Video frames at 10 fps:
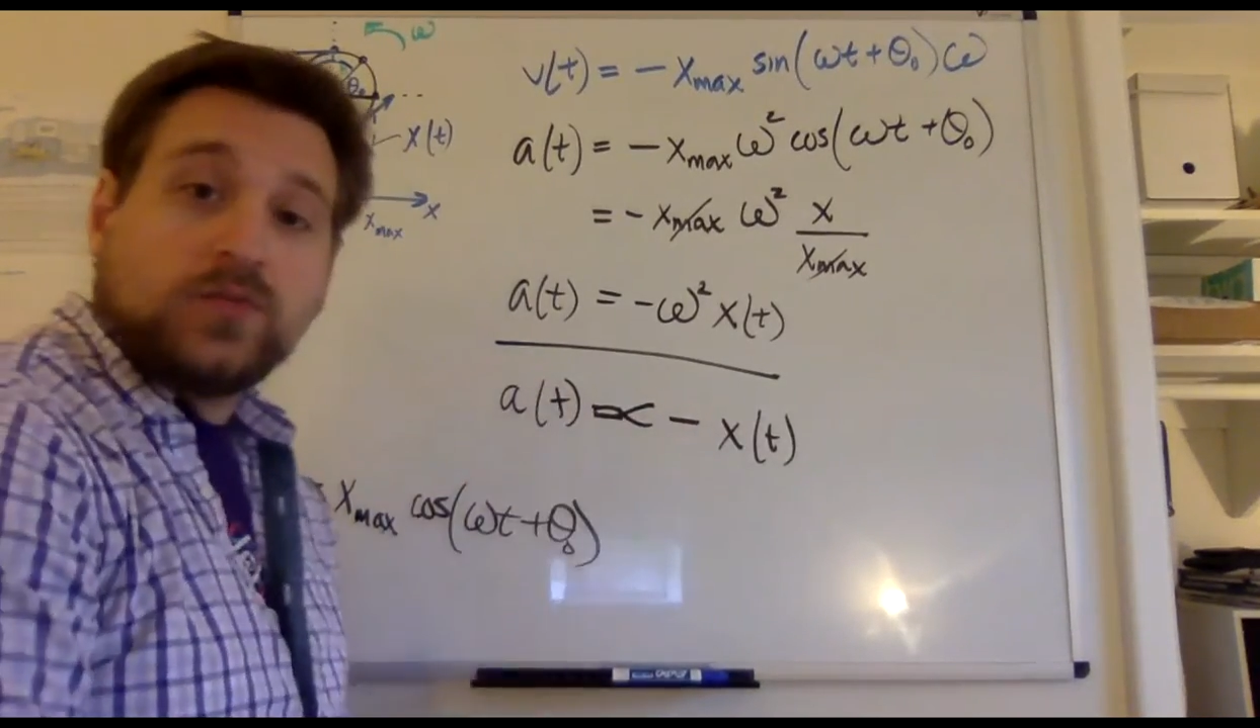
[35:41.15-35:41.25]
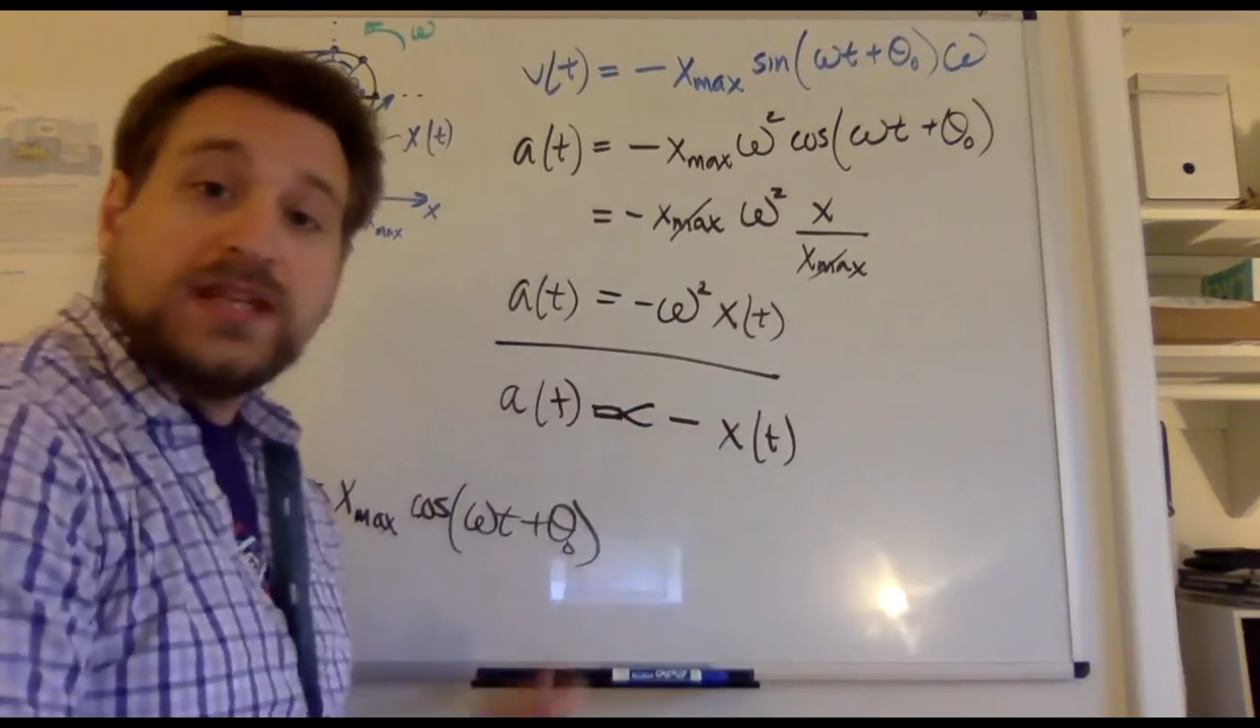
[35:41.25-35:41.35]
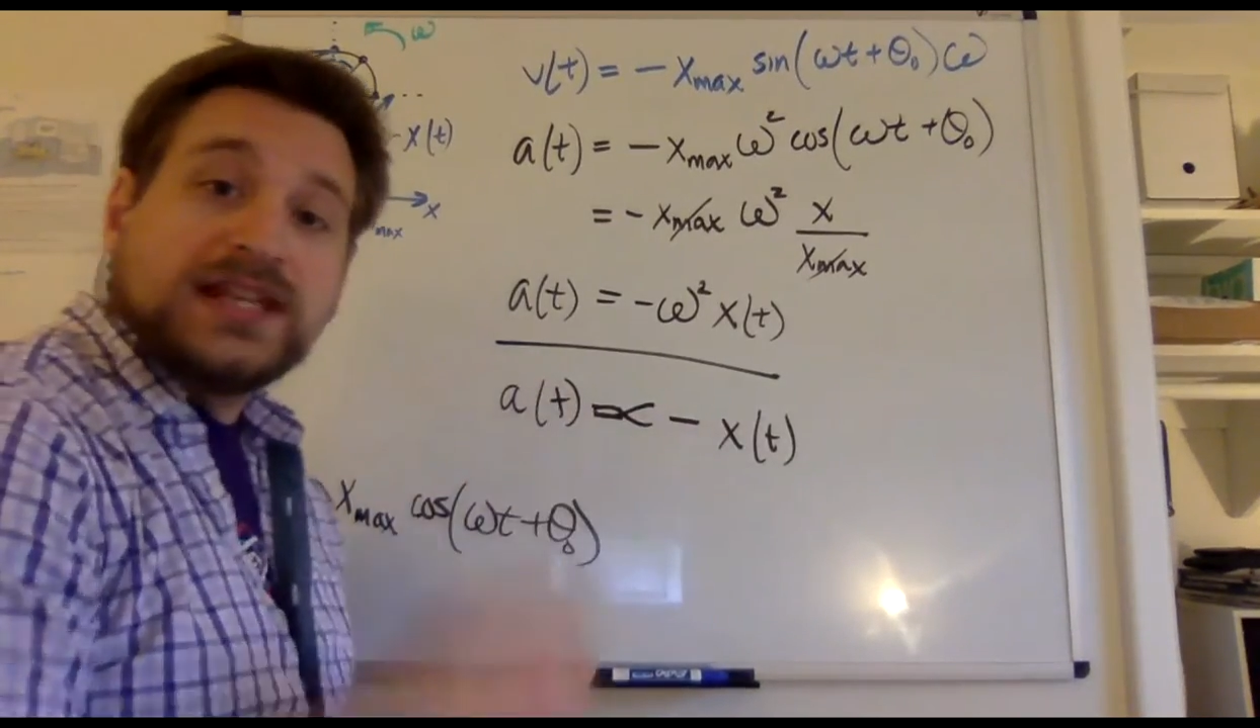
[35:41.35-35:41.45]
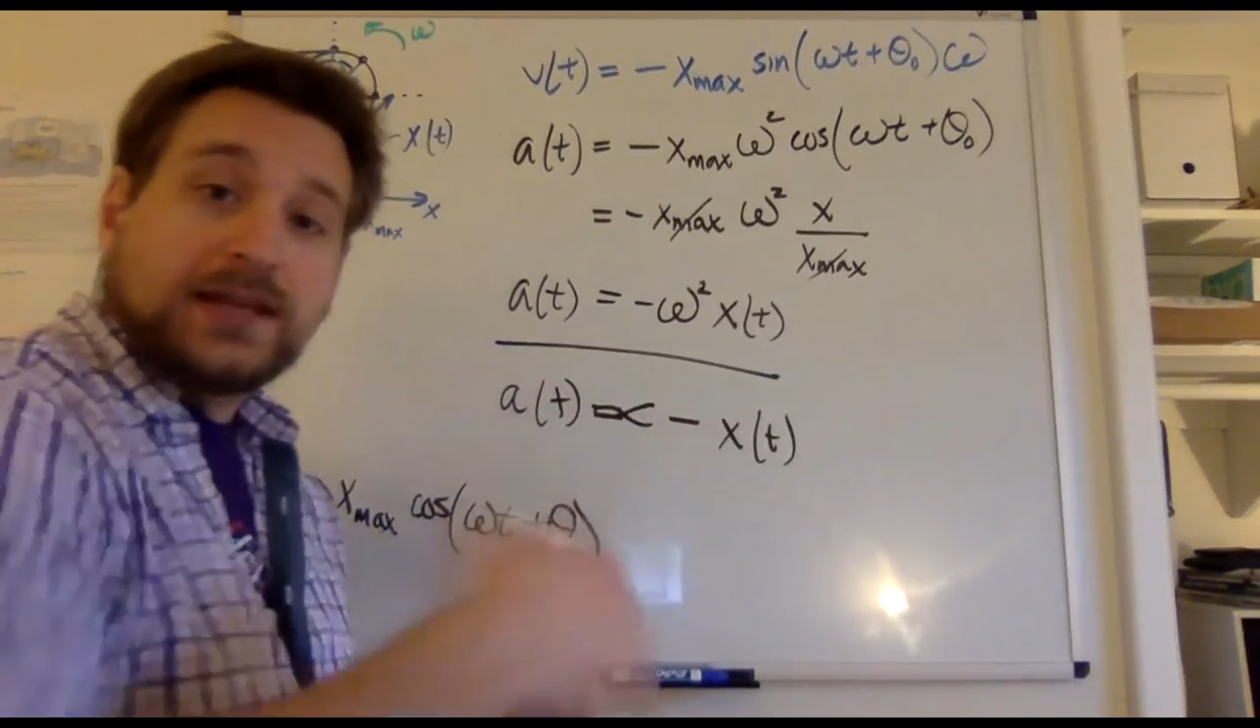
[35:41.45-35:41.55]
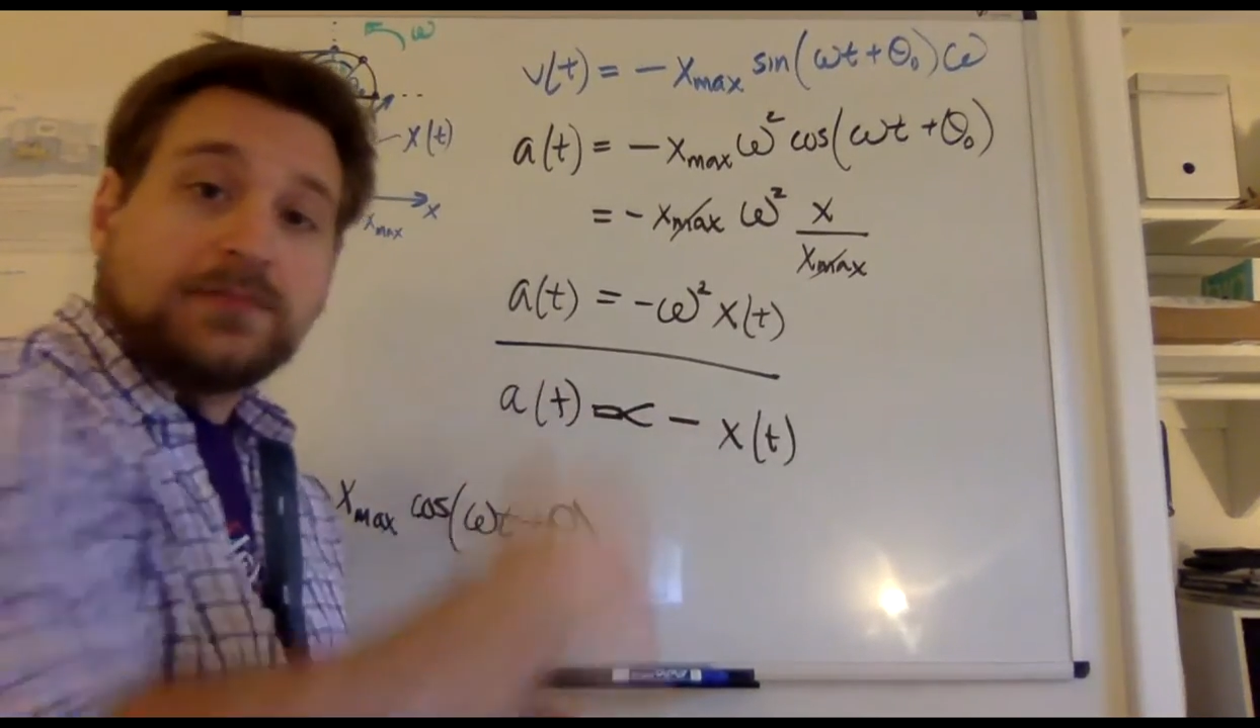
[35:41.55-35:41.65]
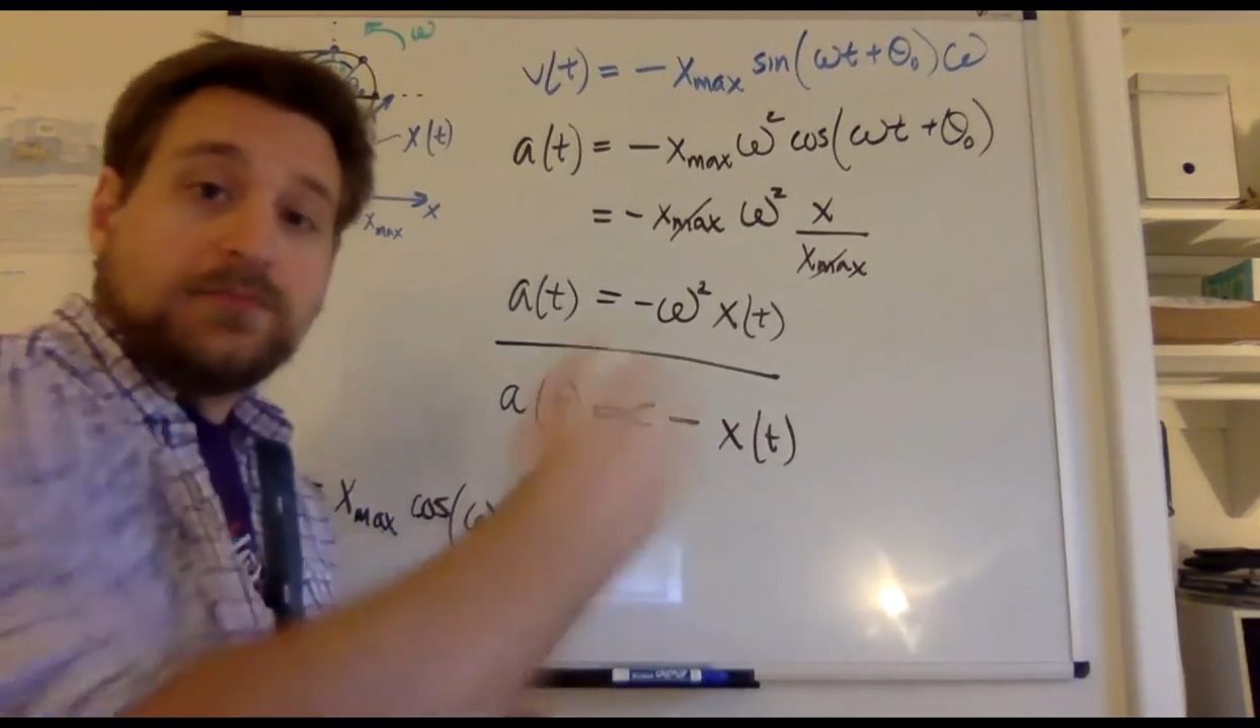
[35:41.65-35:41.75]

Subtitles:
we can